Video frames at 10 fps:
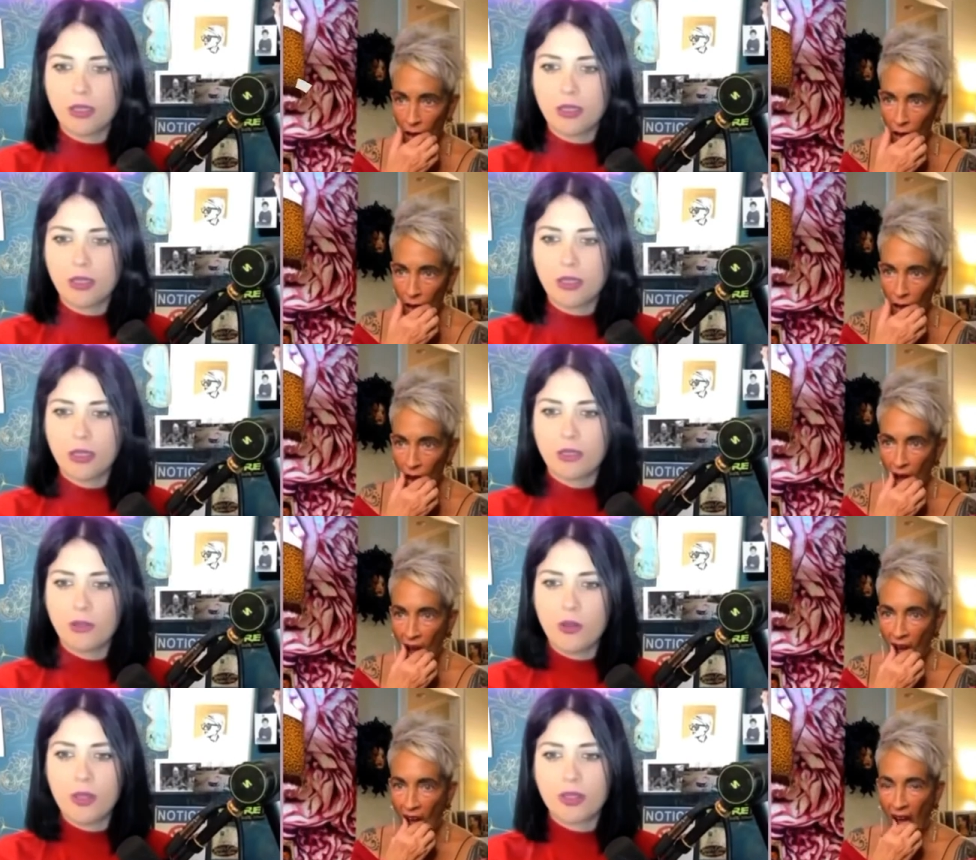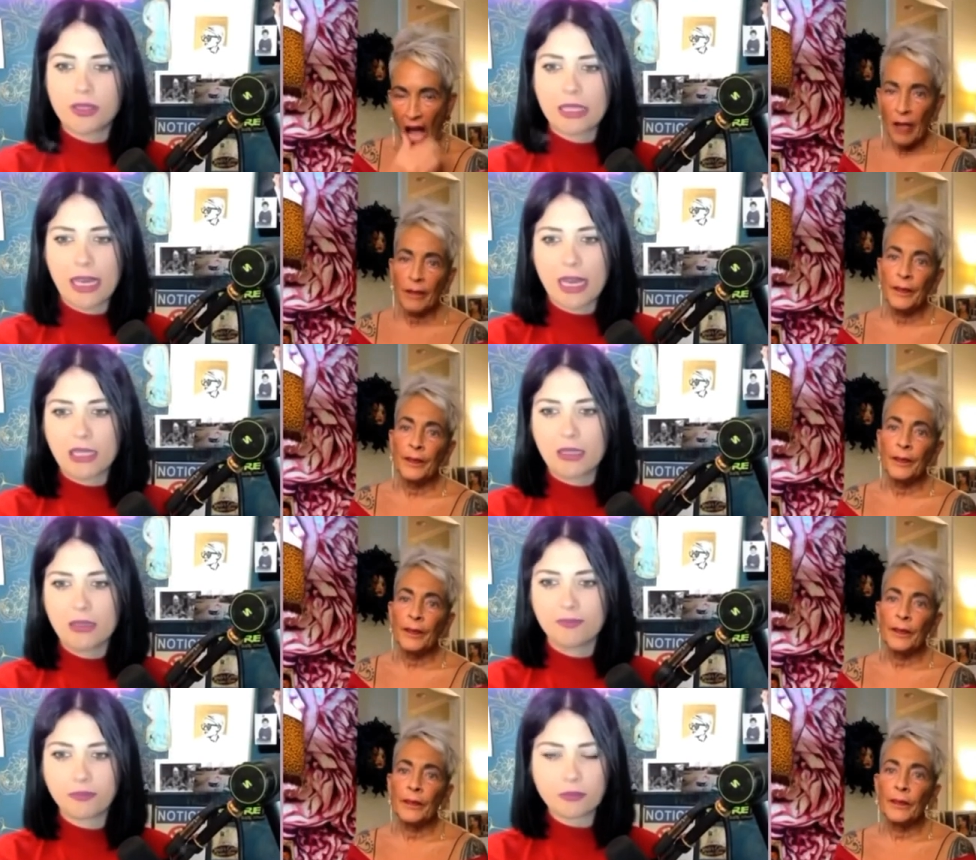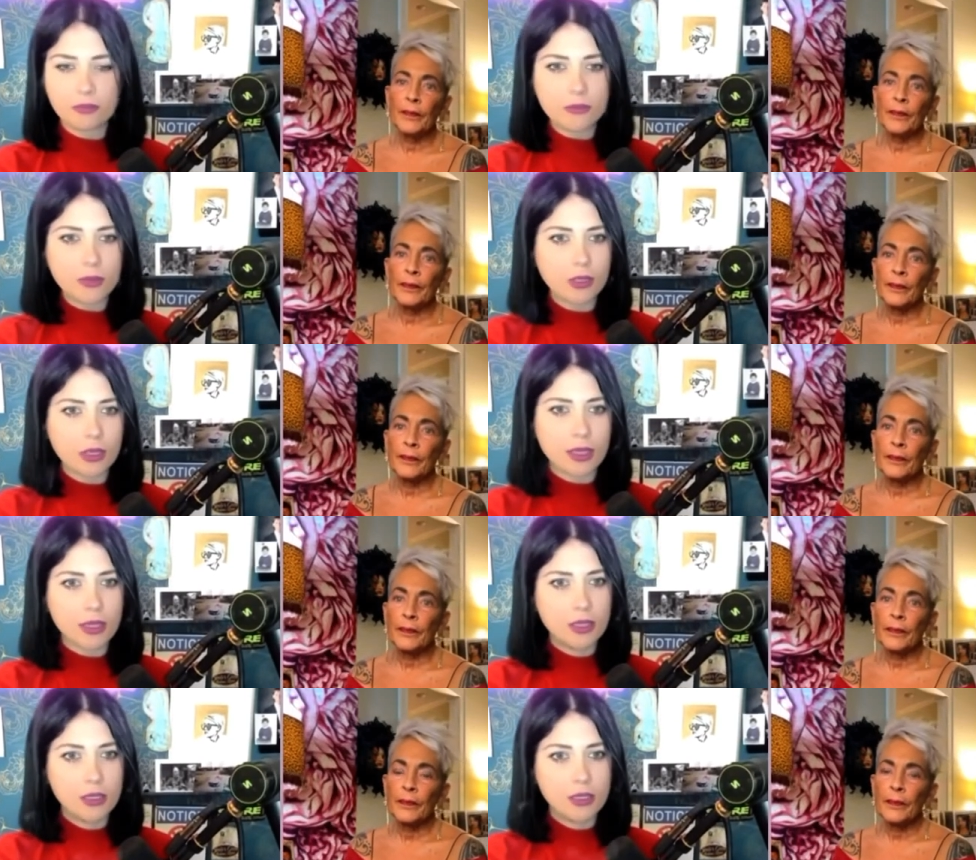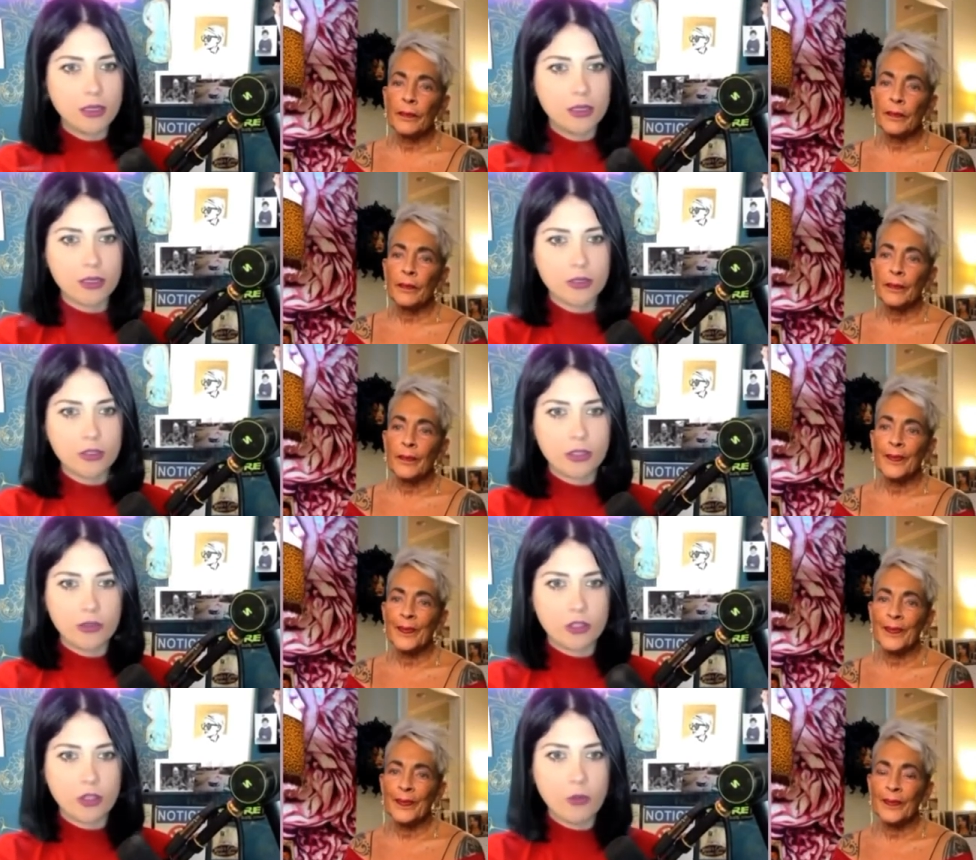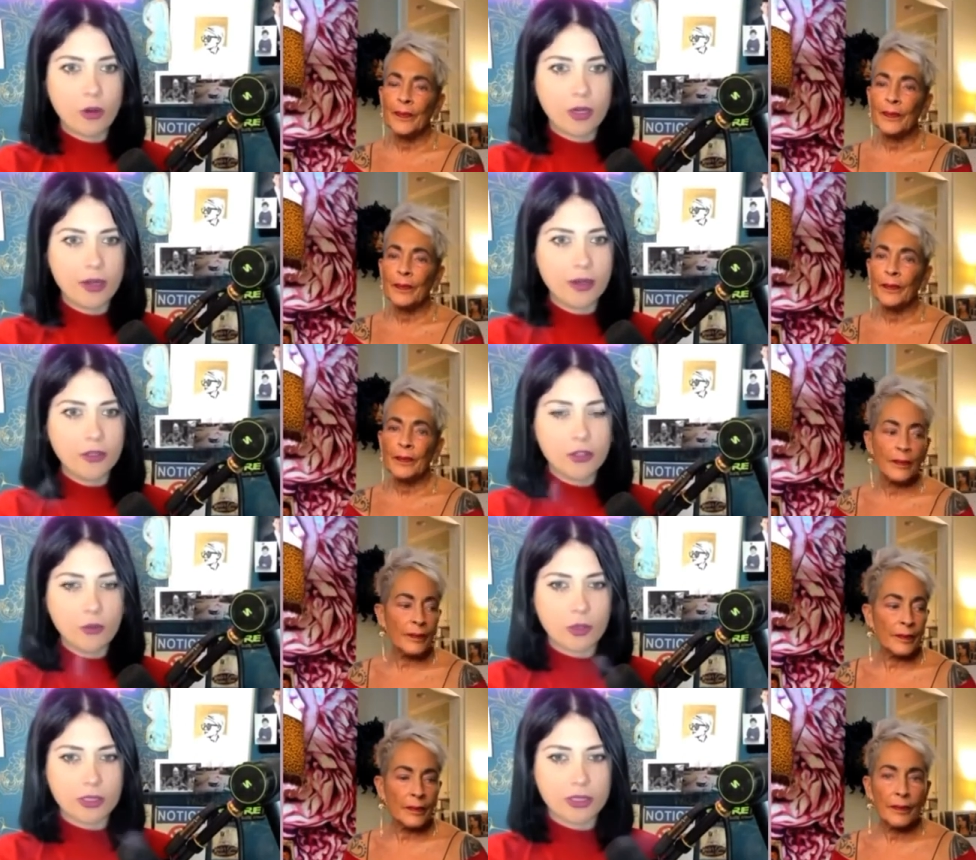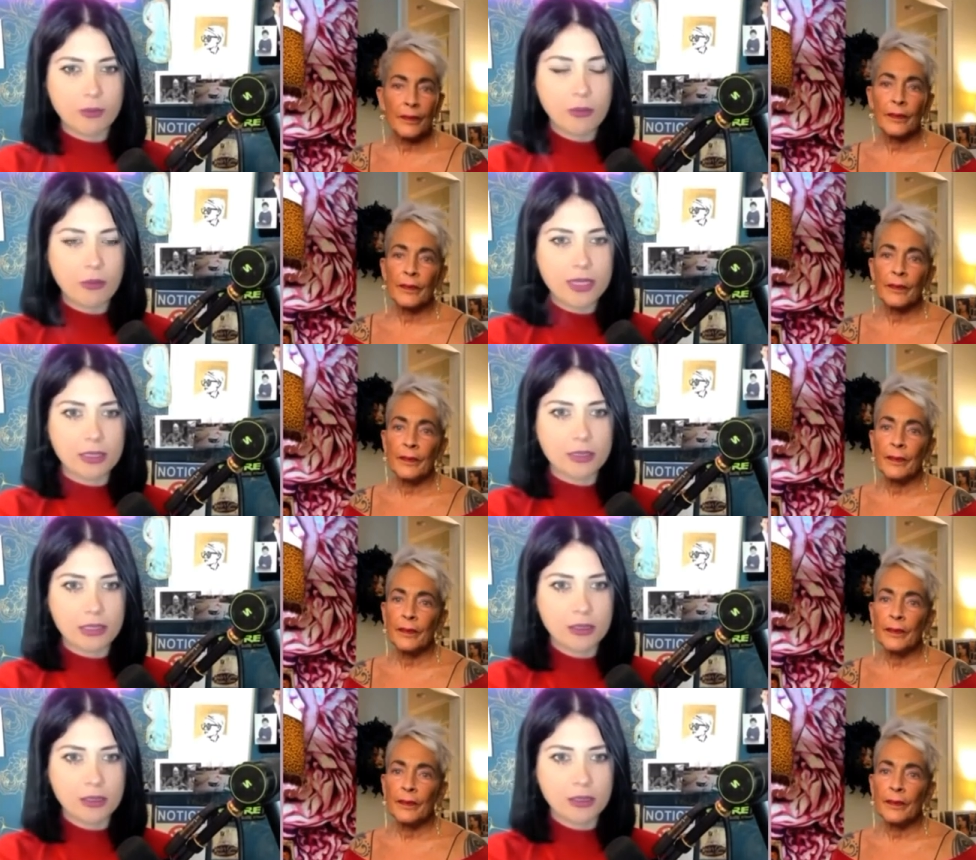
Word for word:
Speaker 1: Uh, look at this cat. Okay. She she wanted she wanted my presence.